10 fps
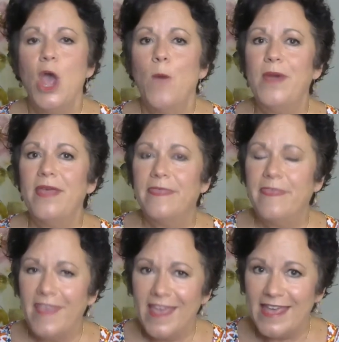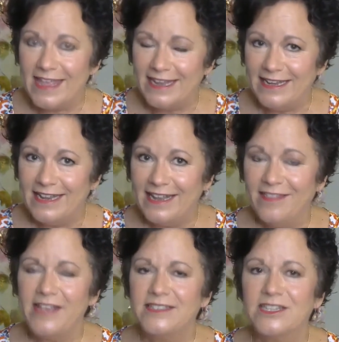but then
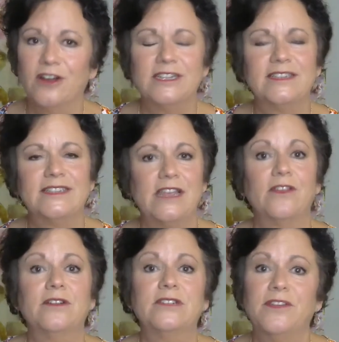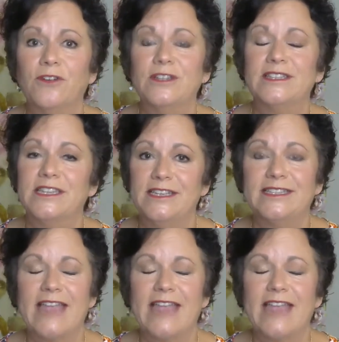they start to see their differences.